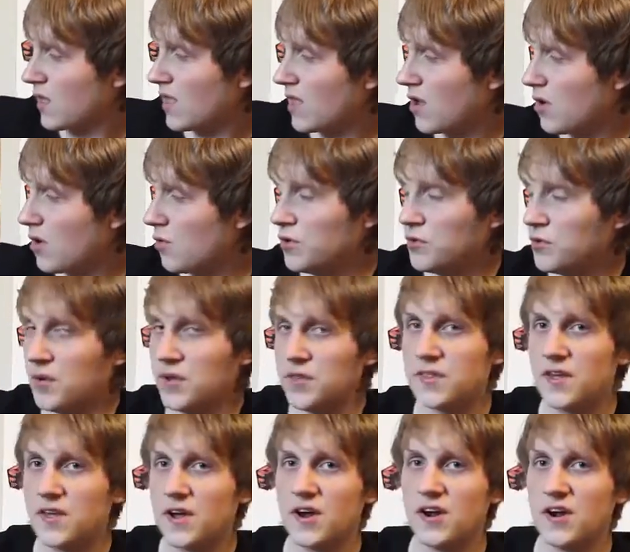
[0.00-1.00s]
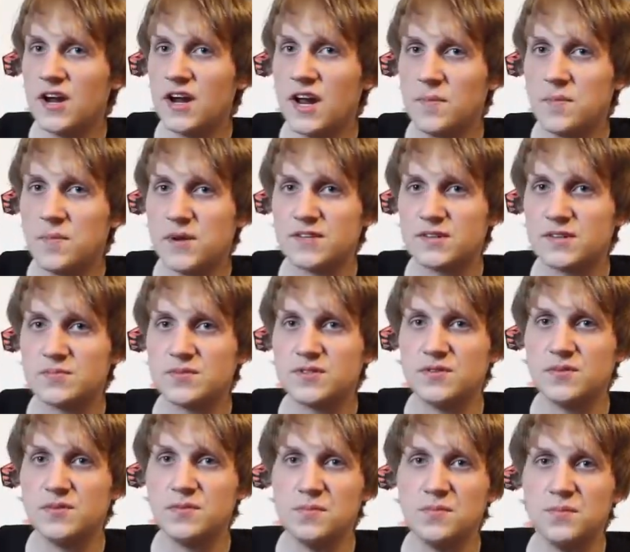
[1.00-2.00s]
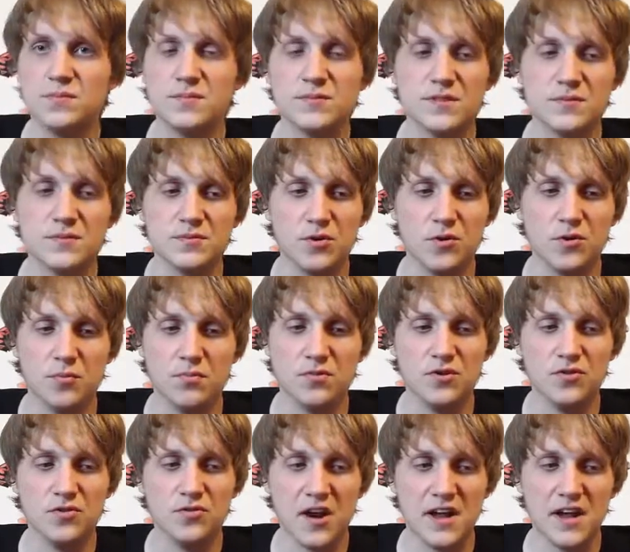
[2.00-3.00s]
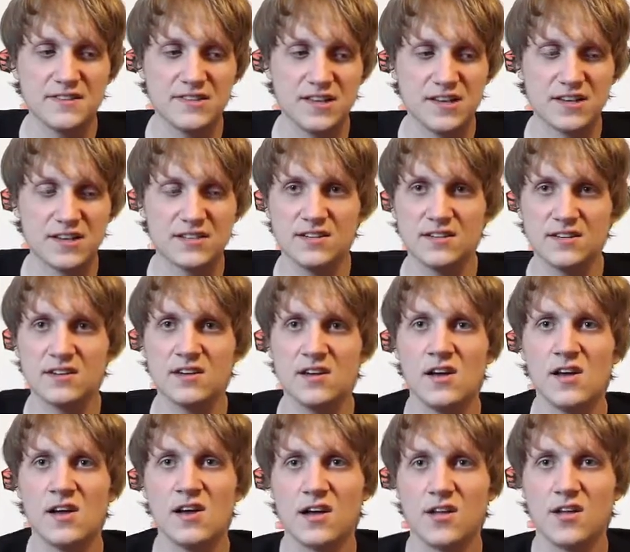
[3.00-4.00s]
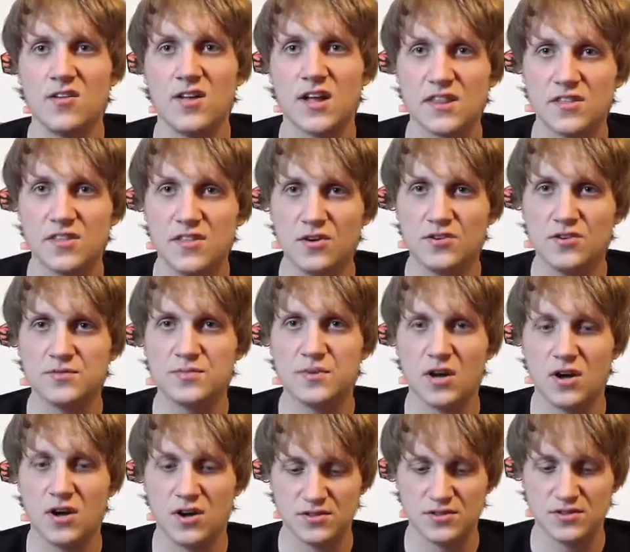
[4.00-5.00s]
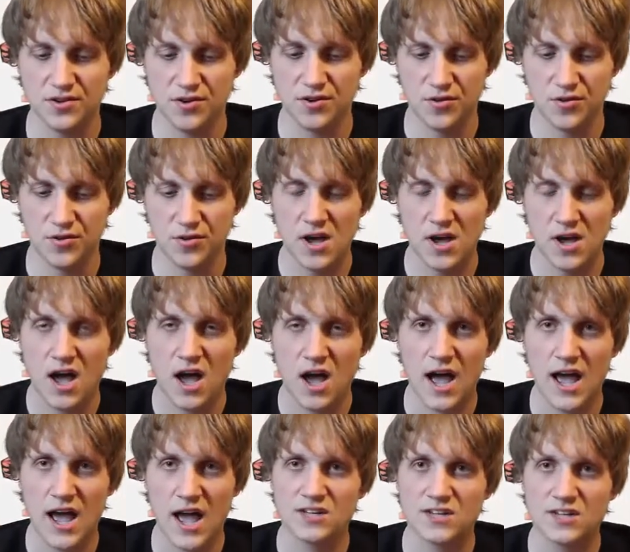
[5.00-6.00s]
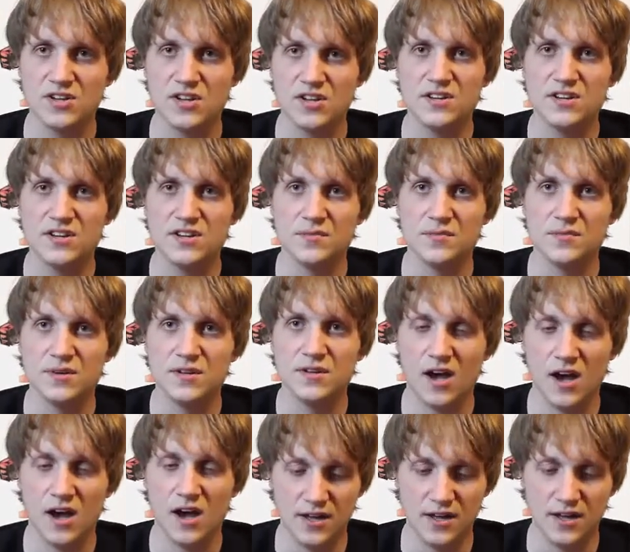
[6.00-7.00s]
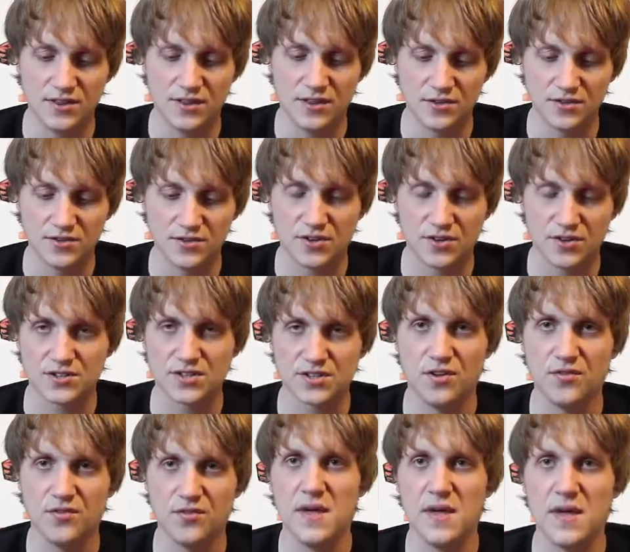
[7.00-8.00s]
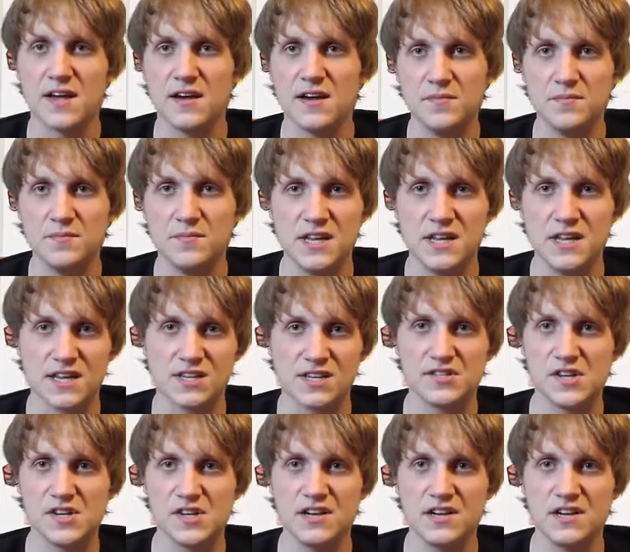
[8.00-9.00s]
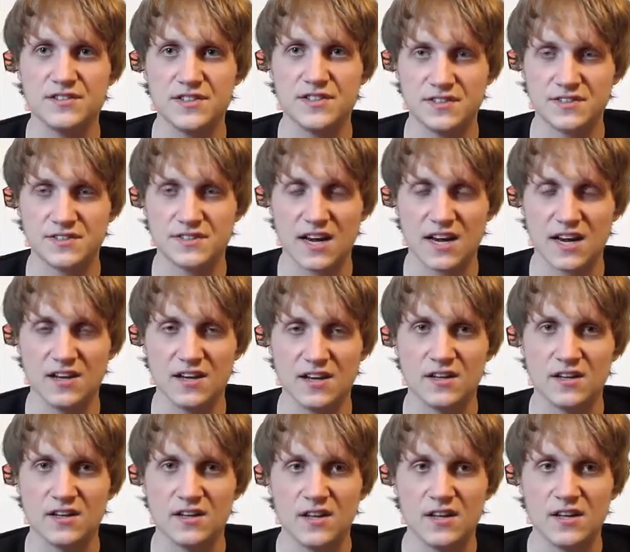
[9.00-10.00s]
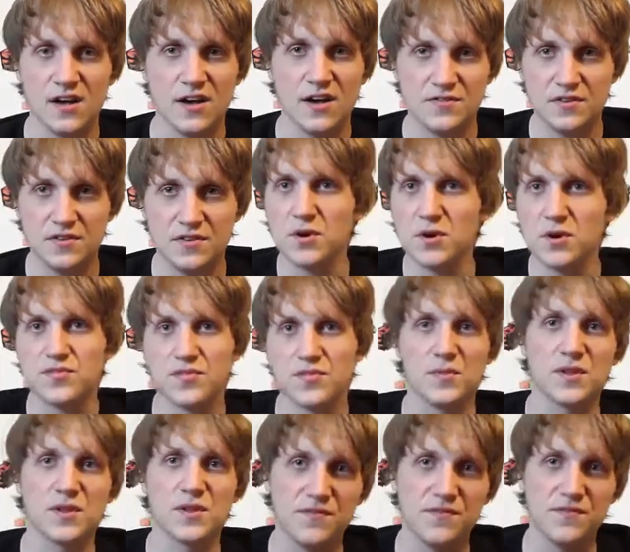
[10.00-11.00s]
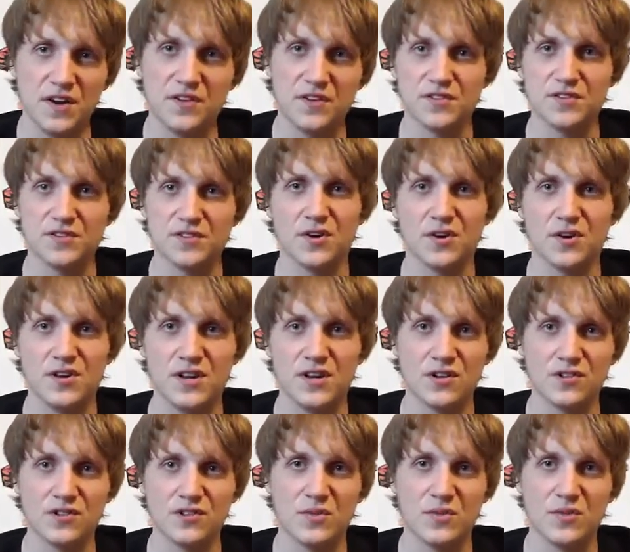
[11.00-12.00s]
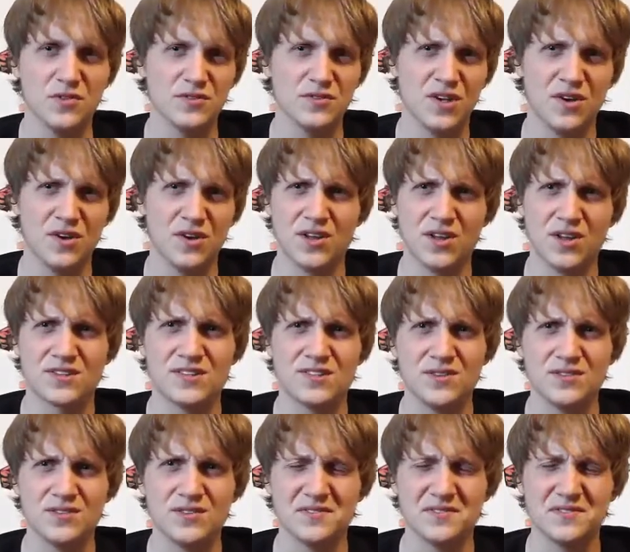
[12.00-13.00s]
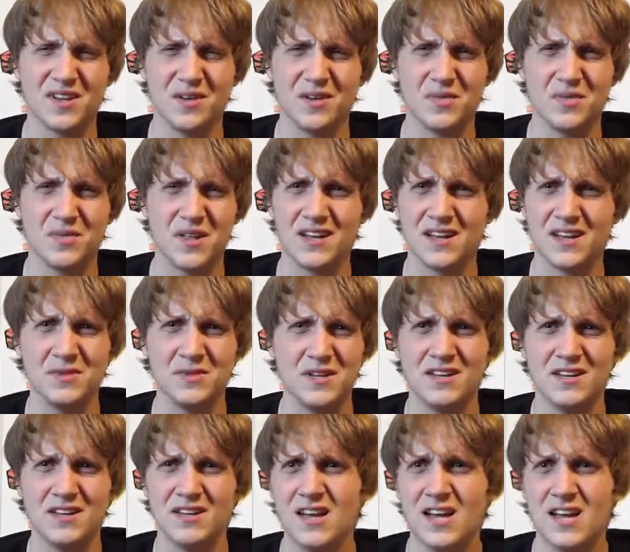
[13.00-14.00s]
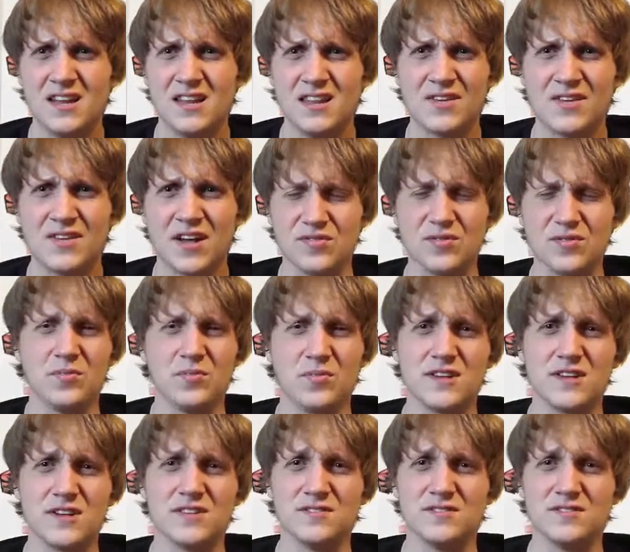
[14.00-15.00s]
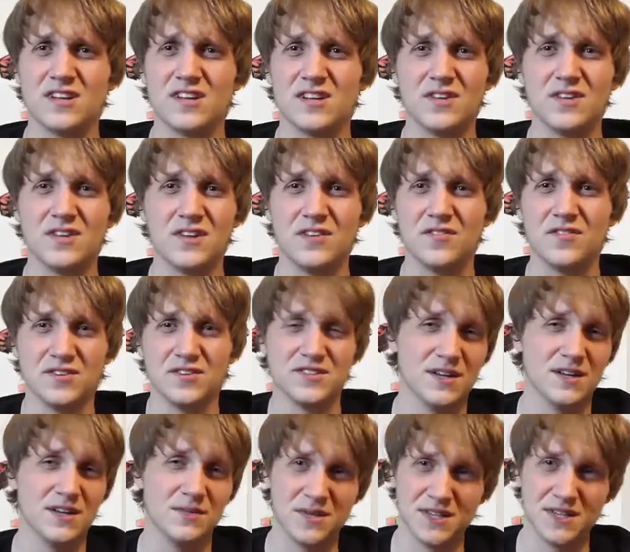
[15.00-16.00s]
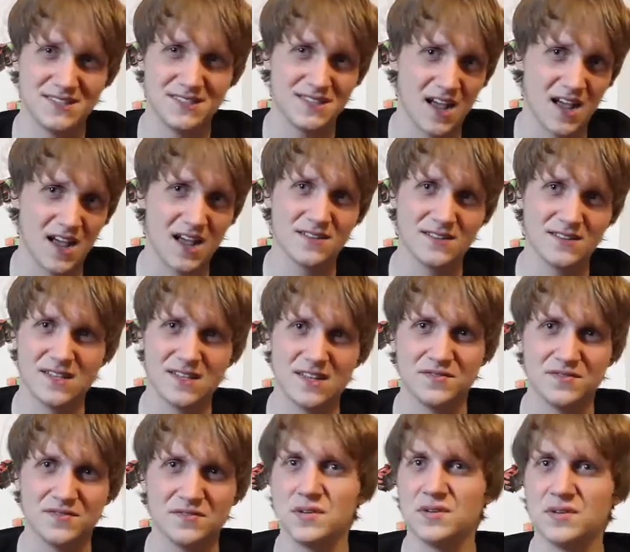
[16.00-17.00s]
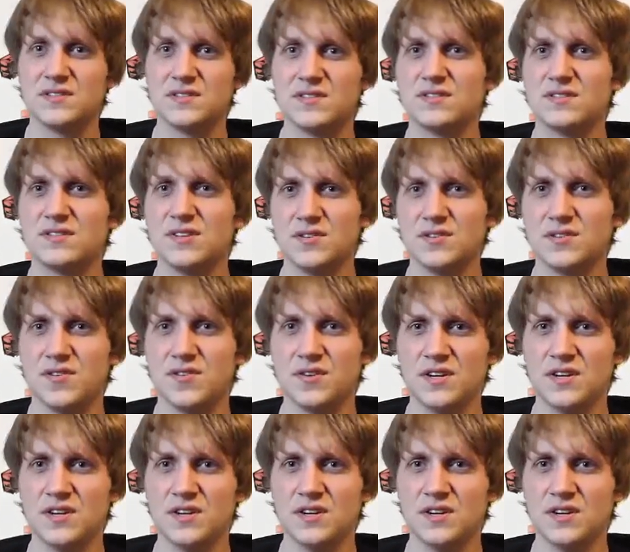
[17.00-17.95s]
we went there and I picked up some cool Blu-rays. I like to collect those, but also I actually ended up, the store is called Mega Media Exchange. It's kind of a few minutes from the convention sort of deal, so we always go there because they always have something. I mean, they've got some impressive stuff there. They've always got a big stock of stuff, so it's always fun to